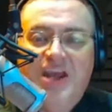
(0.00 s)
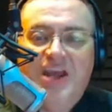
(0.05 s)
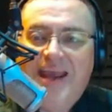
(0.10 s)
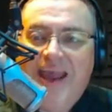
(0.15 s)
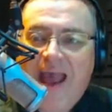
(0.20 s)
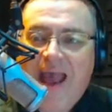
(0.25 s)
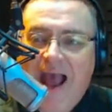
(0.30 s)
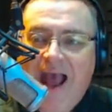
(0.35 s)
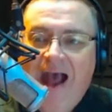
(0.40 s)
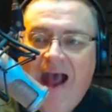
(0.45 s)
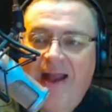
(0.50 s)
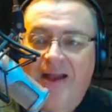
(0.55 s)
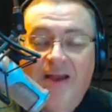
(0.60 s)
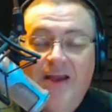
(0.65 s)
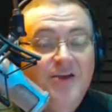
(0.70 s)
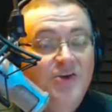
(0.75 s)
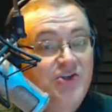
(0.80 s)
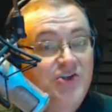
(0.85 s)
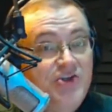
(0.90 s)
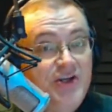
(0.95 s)
She
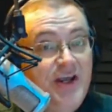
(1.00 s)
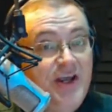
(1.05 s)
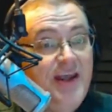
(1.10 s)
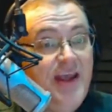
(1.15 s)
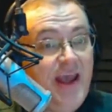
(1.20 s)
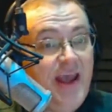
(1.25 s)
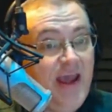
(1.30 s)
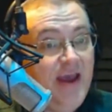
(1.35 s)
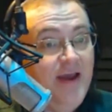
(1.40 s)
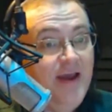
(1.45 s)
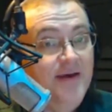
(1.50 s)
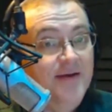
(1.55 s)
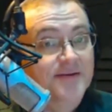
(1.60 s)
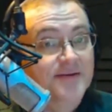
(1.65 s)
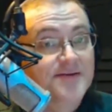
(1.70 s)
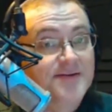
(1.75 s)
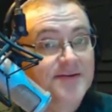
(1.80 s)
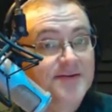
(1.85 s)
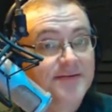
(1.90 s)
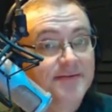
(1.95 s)
added. She
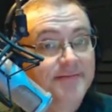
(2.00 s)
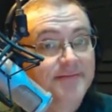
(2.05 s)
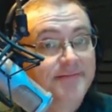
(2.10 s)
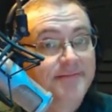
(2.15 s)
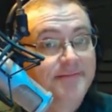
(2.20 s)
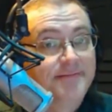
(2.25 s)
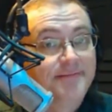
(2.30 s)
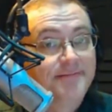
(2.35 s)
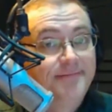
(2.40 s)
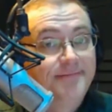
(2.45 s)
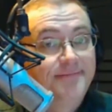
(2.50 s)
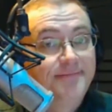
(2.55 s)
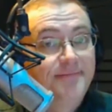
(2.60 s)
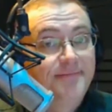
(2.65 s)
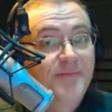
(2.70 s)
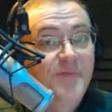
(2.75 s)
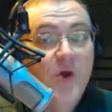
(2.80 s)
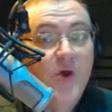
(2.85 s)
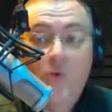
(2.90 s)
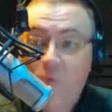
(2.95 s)
is
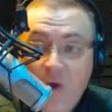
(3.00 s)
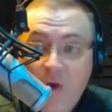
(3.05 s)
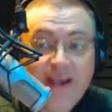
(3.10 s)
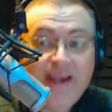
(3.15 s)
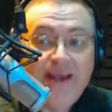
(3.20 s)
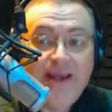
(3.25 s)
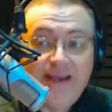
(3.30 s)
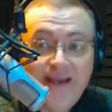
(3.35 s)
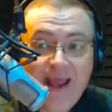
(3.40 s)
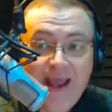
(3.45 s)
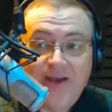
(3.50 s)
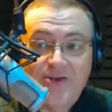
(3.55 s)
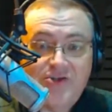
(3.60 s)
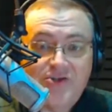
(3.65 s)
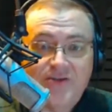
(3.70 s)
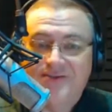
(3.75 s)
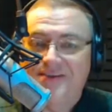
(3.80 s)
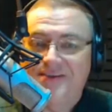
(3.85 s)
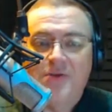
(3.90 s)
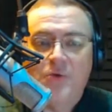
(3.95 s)
the
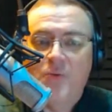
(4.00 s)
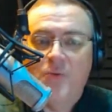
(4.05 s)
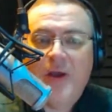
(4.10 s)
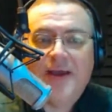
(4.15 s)
wicked nature.